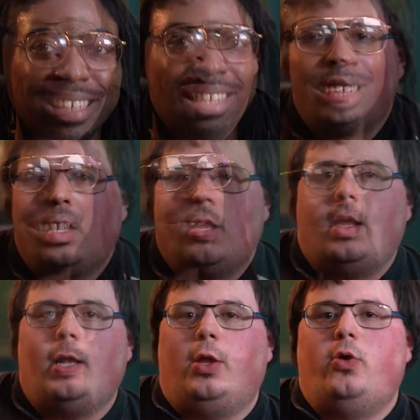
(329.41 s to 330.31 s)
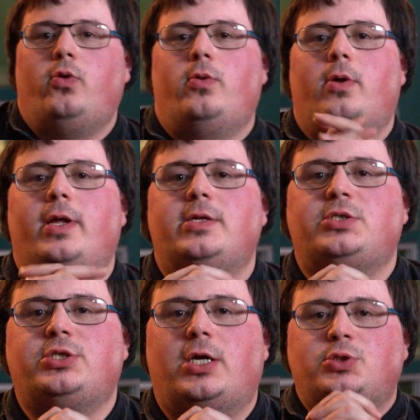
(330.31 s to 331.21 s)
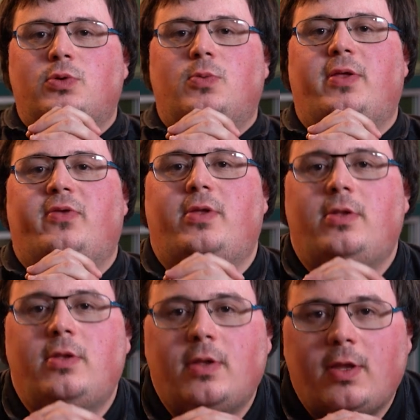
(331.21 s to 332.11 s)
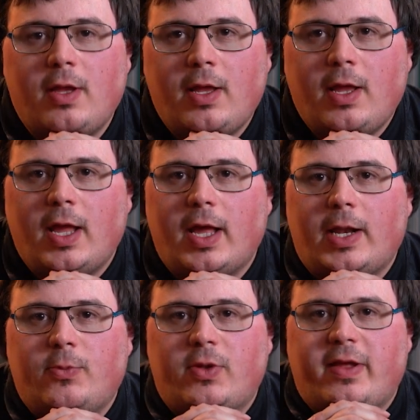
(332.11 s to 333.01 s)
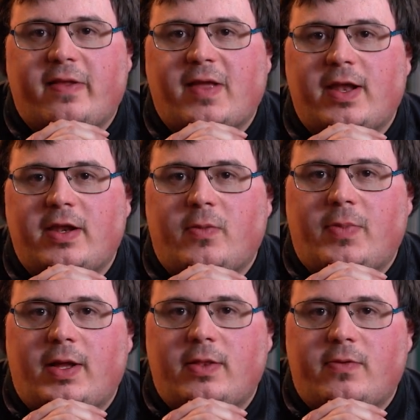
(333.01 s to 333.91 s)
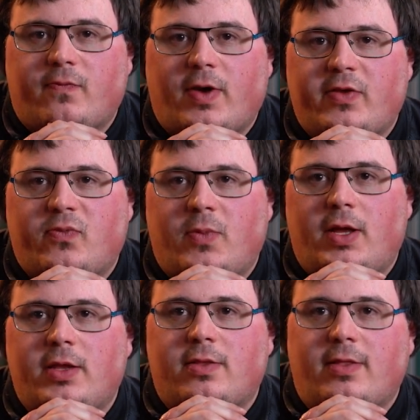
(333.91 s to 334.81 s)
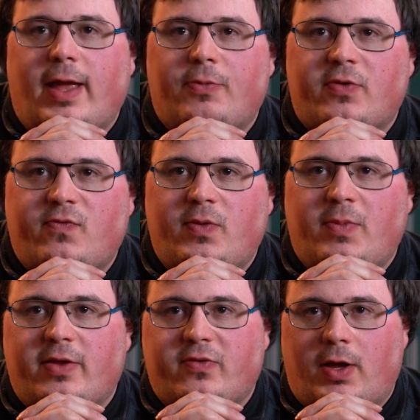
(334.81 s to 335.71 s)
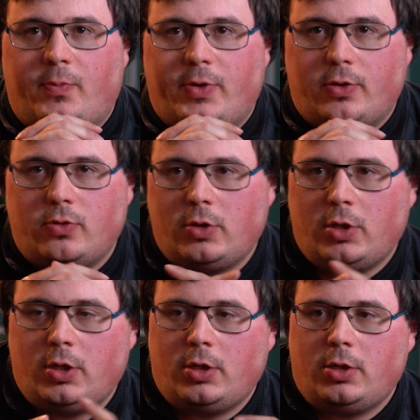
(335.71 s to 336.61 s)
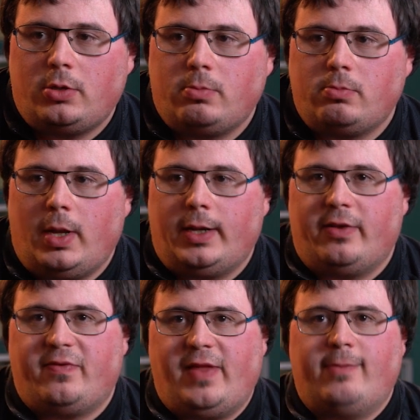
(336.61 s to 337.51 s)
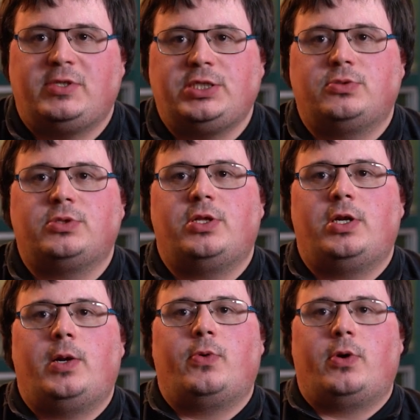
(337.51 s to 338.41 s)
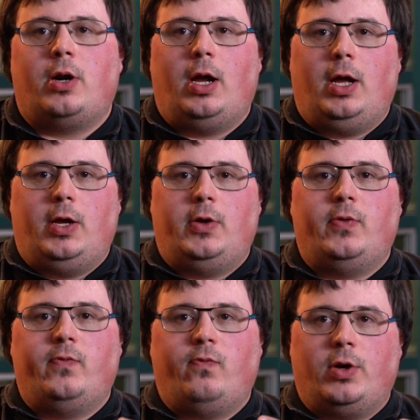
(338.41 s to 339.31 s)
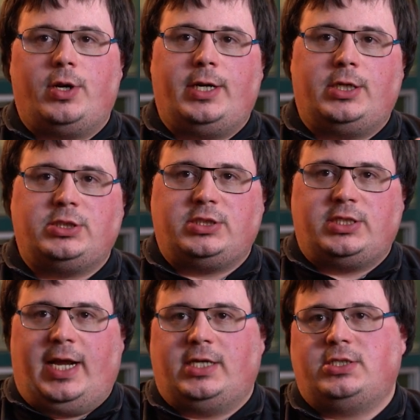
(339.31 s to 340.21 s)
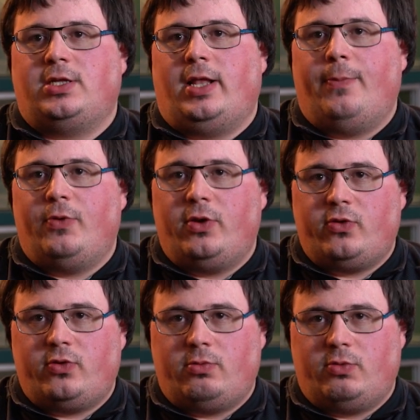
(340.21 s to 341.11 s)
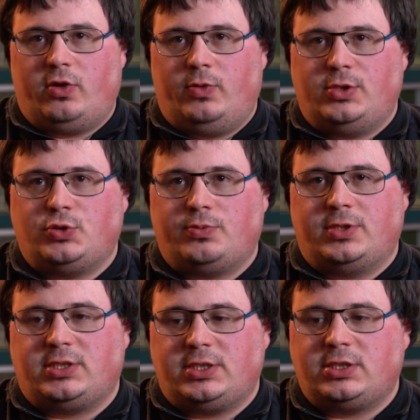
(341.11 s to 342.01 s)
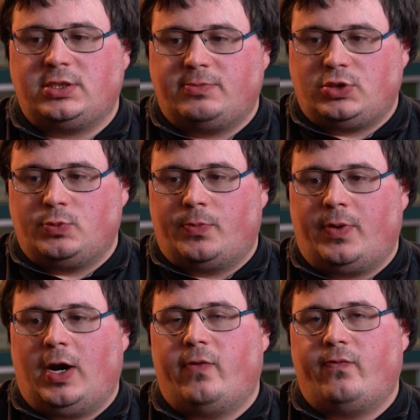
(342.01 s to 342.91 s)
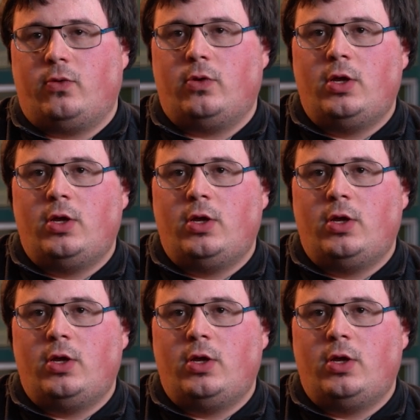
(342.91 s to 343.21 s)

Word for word: Hello, I'm Joshua Wilson, and I'm really excited about the Crosmos Lapras V MAX combo. It does damage equal to the number of water energies attached to the Lapras. It'll be super consistent, it'll be super powerful.